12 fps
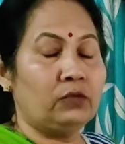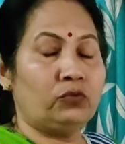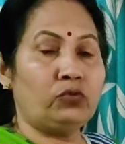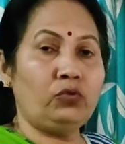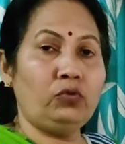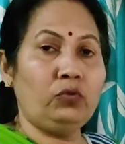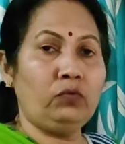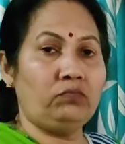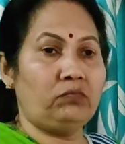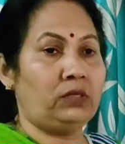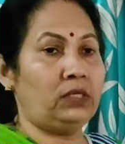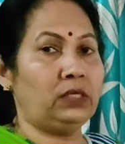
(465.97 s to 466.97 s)
So
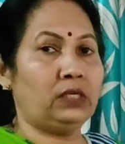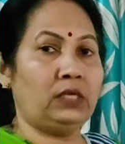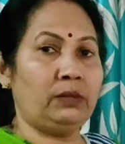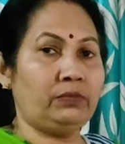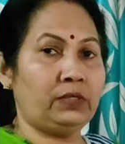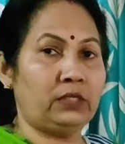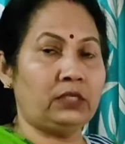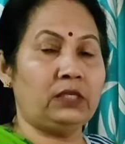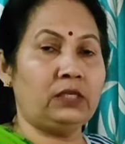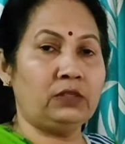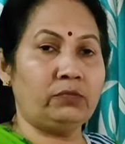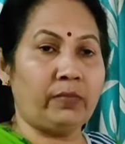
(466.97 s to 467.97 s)
he keeps it
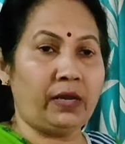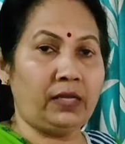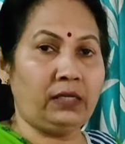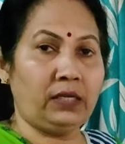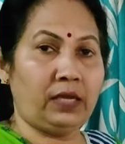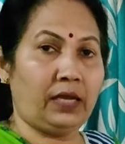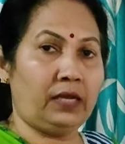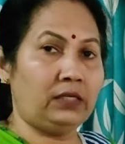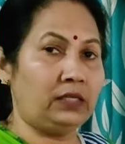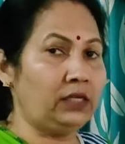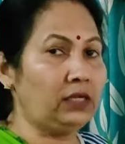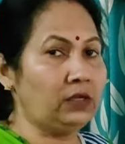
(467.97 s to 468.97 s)
in his mind
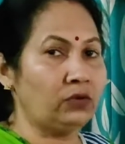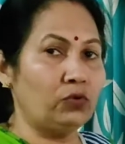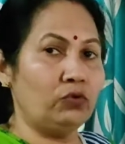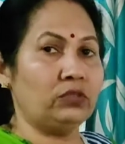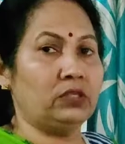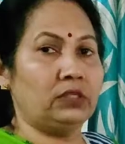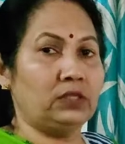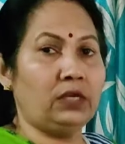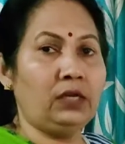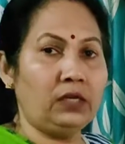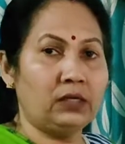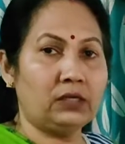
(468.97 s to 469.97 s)
and he goes in
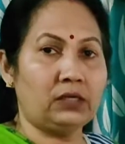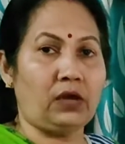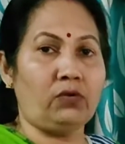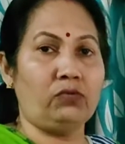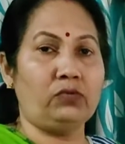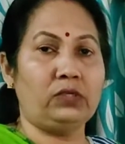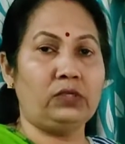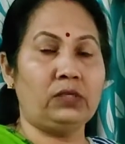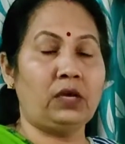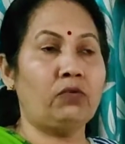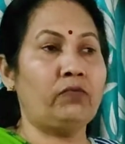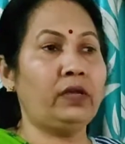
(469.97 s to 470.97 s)
the town.
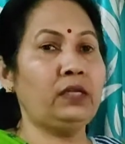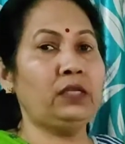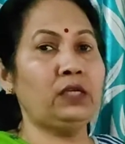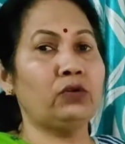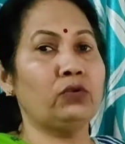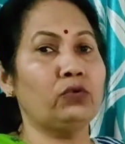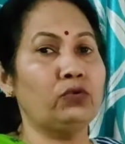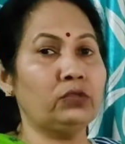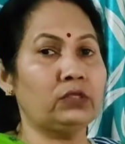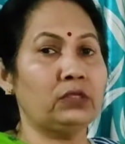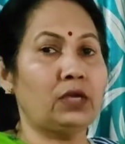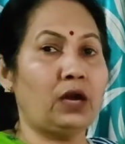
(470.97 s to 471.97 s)
Now when he
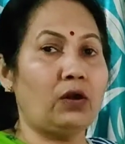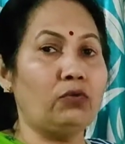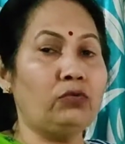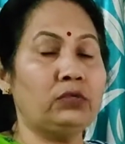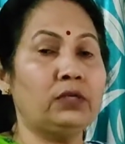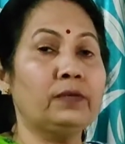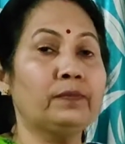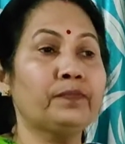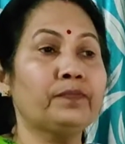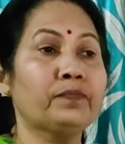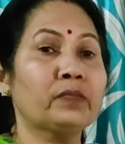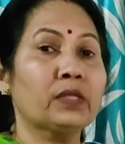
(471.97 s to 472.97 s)
goes out,
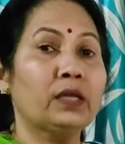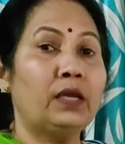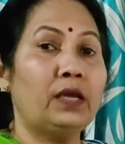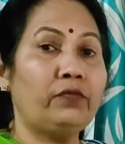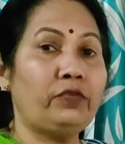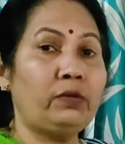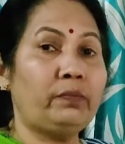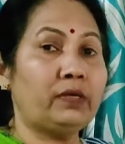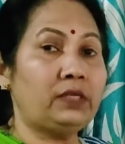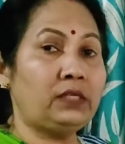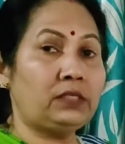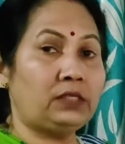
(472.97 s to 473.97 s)

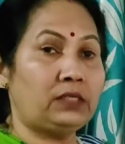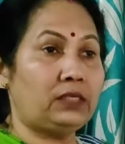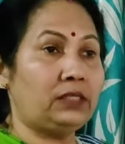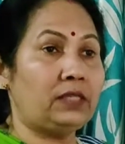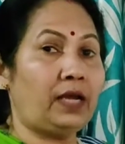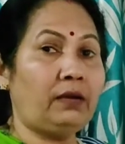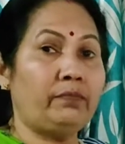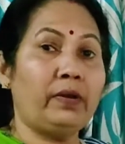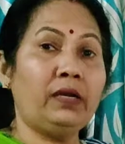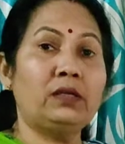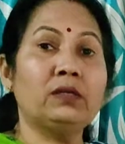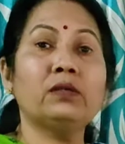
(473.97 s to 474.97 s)
everybody is seeing that,
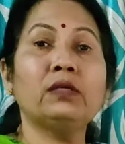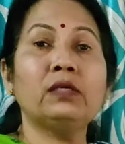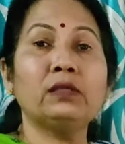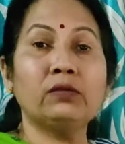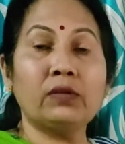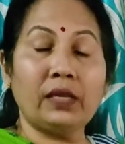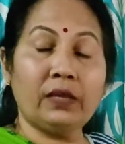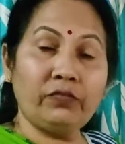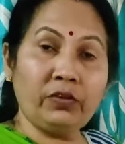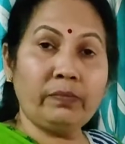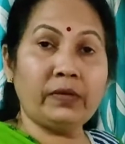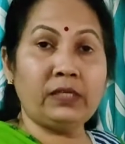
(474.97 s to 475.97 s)
but
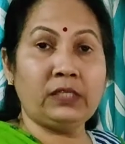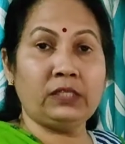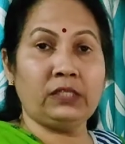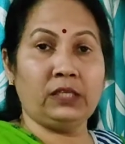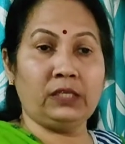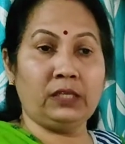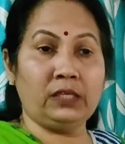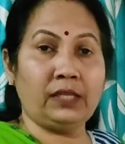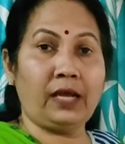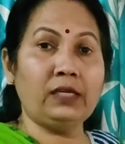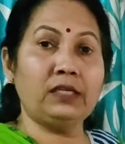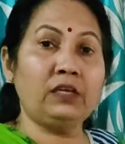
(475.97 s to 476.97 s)
everybody is thinking
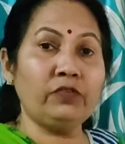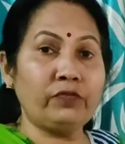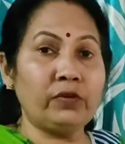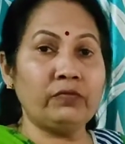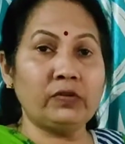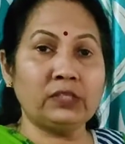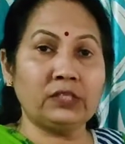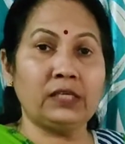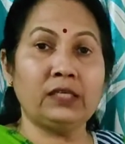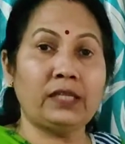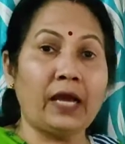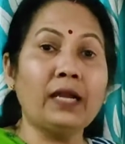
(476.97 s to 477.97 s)
that if we will
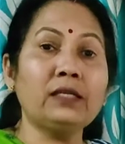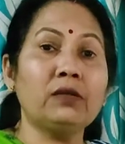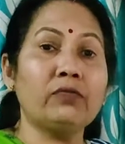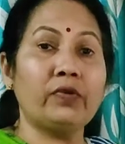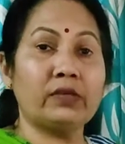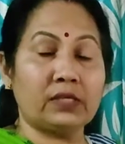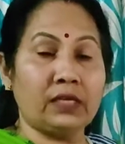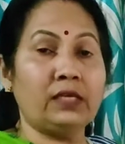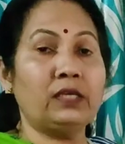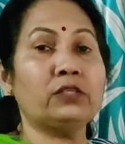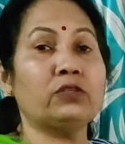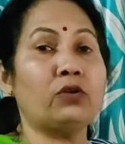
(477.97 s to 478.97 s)
say that the
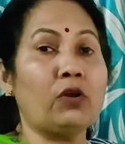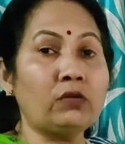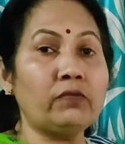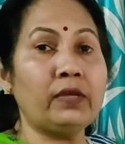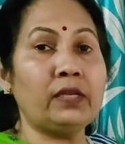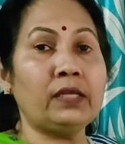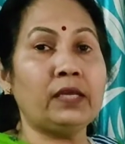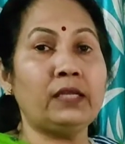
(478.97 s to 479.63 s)
king is not wearing